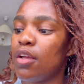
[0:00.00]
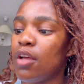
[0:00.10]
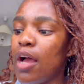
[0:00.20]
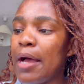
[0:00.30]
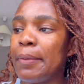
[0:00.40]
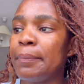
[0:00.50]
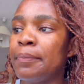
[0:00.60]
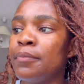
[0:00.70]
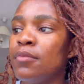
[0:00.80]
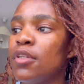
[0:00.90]

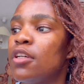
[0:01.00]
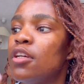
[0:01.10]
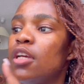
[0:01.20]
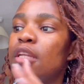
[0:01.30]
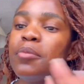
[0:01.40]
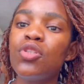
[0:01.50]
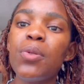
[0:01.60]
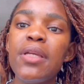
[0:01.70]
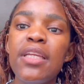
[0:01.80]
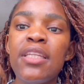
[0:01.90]
in
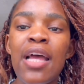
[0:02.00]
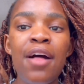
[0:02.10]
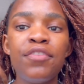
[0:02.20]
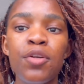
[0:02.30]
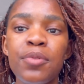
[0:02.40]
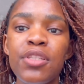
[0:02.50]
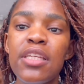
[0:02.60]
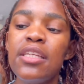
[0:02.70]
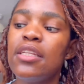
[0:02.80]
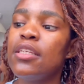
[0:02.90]
between alpha
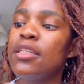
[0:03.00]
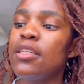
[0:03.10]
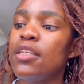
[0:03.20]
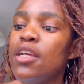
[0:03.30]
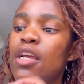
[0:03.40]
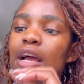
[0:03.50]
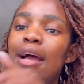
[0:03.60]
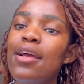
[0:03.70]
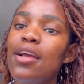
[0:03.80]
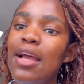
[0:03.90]
butene,
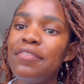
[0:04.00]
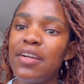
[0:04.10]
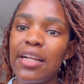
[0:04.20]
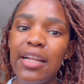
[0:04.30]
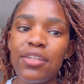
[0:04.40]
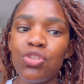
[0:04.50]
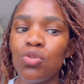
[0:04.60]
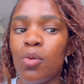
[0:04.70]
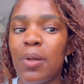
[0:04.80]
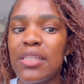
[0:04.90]
FAQs
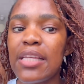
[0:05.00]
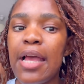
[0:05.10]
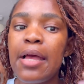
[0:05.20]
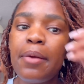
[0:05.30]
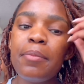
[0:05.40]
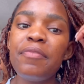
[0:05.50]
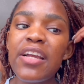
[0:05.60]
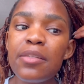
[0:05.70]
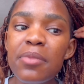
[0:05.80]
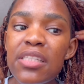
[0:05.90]
Duo Plus M,
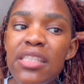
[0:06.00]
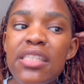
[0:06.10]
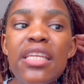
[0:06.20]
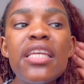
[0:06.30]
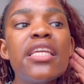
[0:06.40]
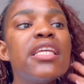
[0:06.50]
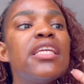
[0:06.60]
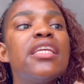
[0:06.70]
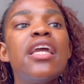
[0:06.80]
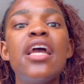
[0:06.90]
vitamin
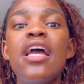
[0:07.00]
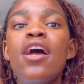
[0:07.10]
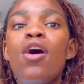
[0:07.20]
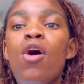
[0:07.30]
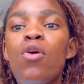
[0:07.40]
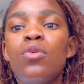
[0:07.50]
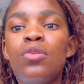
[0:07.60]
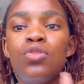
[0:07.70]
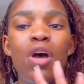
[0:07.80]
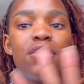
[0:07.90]
C,
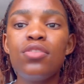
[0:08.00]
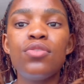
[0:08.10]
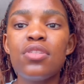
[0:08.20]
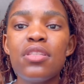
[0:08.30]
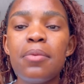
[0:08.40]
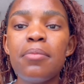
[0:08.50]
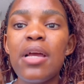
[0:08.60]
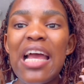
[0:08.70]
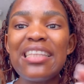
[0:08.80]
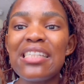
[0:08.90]
not using them
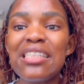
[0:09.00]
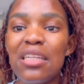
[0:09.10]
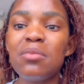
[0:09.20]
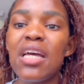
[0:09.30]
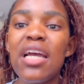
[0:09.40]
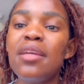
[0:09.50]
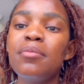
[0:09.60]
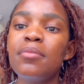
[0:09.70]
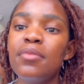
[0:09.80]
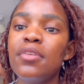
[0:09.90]
at the same
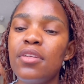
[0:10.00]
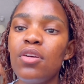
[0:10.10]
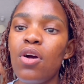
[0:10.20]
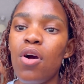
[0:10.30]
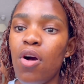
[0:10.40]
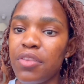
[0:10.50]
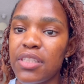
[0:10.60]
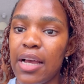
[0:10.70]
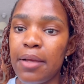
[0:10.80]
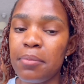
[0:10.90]
time all the
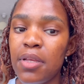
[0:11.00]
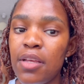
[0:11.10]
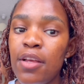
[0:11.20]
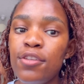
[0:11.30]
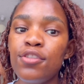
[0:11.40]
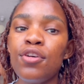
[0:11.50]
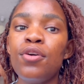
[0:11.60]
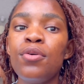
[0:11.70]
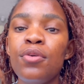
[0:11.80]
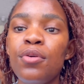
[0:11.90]
time.
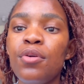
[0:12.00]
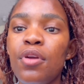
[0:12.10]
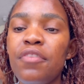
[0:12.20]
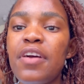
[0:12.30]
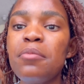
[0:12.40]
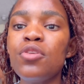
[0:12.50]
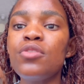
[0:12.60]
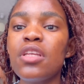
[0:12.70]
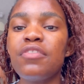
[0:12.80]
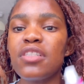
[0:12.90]
So if I'm
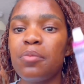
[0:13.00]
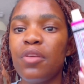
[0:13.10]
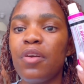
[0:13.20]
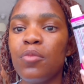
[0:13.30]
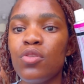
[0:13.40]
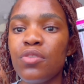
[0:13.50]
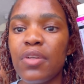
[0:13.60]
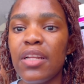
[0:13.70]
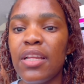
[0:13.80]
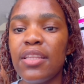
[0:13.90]
using, for example, if I'm using
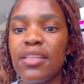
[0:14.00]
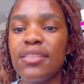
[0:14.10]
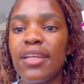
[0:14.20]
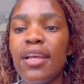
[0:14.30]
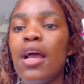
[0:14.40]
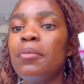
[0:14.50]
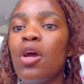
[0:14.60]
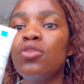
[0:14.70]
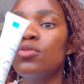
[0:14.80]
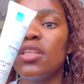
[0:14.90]
retin-A this day, I'm
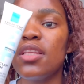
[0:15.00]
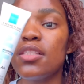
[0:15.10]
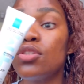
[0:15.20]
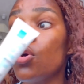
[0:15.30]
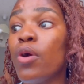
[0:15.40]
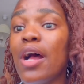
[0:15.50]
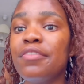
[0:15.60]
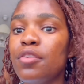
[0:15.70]
not using this or alpha